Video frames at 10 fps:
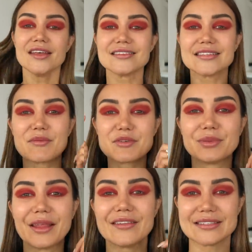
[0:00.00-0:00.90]
It's time to
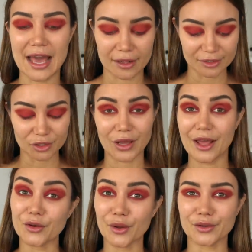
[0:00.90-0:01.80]
blend this out a little
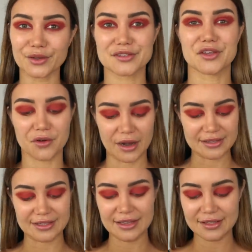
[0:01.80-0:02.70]
and not look so
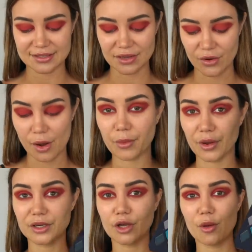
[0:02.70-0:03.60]
crazy. So I'm
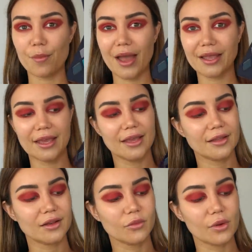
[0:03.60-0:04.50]
going to go back
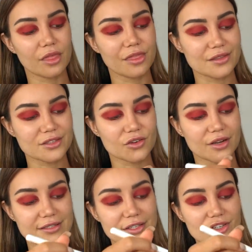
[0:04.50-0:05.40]
in with this
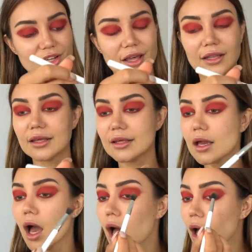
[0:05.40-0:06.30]
transition color
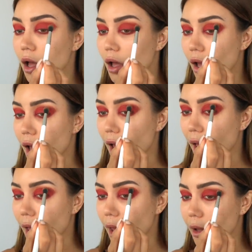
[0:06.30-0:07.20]
here
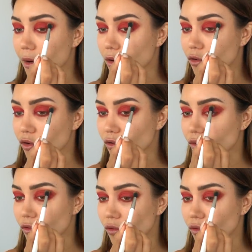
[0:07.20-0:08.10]
and just
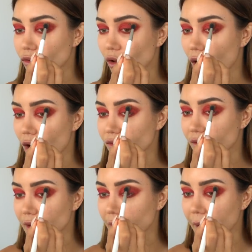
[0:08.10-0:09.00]

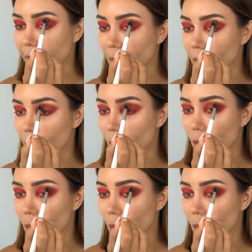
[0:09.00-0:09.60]
softly